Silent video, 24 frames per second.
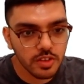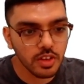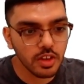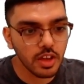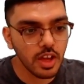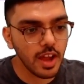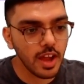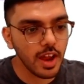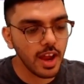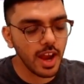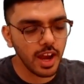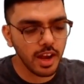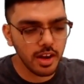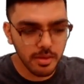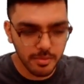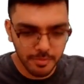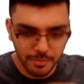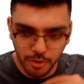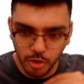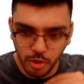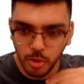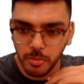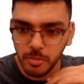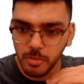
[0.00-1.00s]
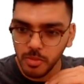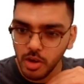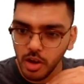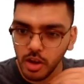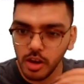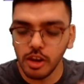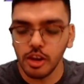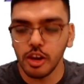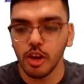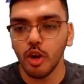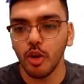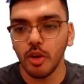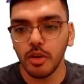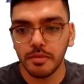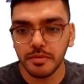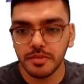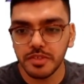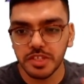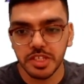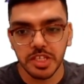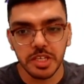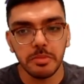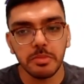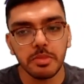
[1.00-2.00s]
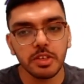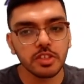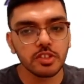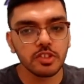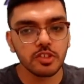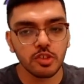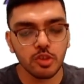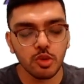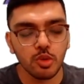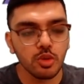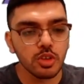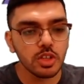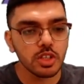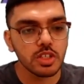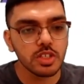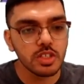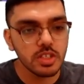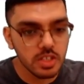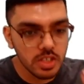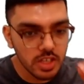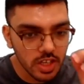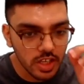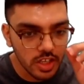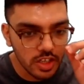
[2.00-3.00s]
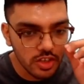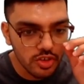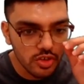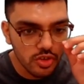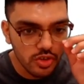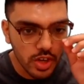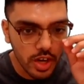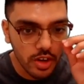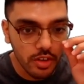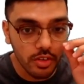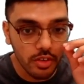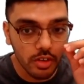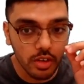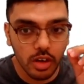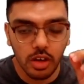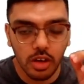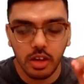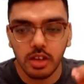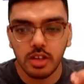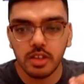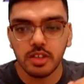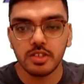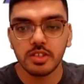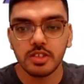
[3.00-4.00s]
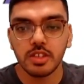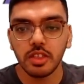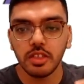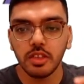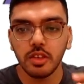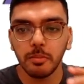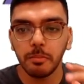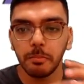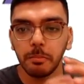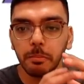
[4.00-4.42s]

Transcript: and from a lot of CIMA students in general is that the